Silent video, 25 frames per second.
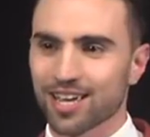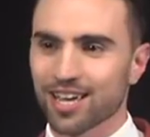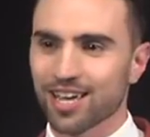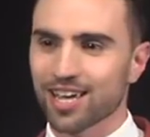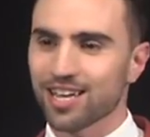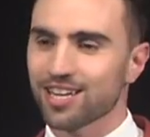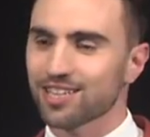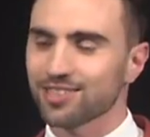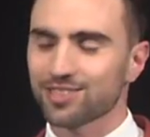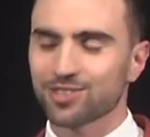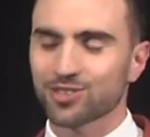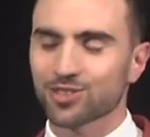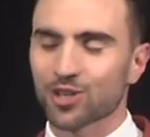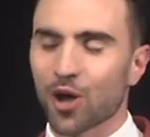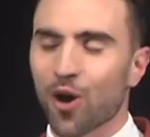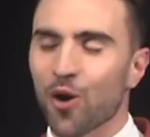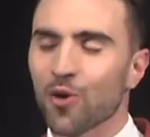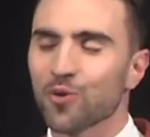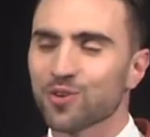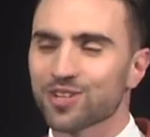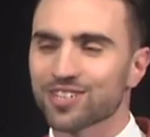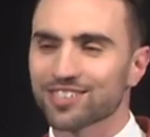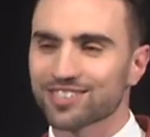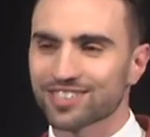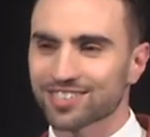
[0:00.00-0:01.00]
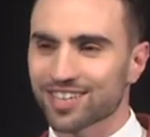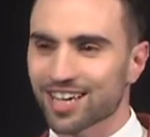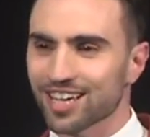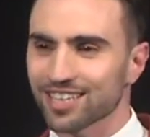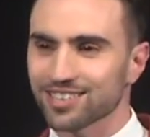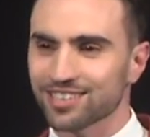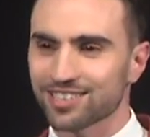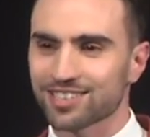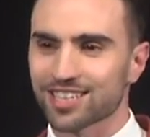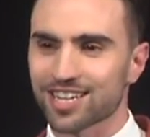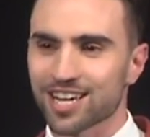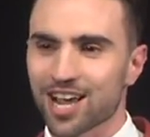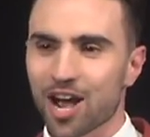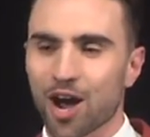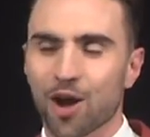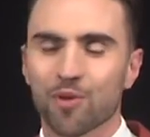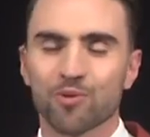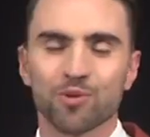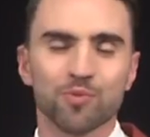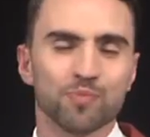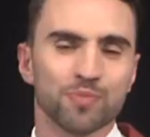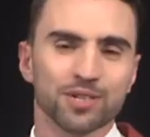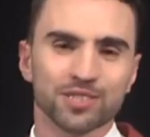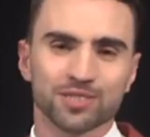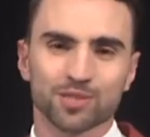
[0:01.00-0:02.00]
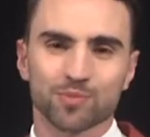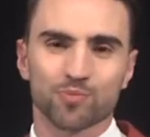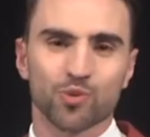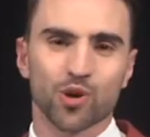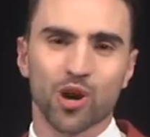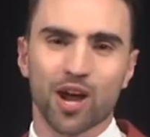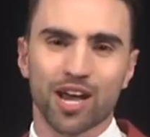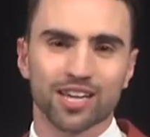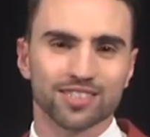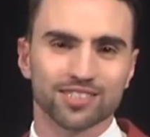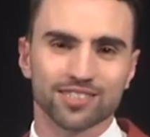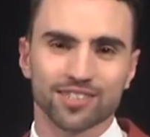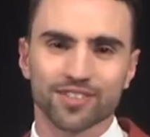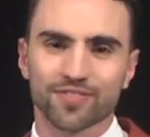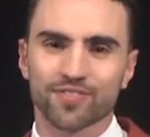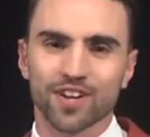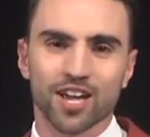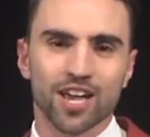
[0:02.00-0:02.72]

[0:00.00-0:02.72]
It is so disgusting. I wouldn't be surprised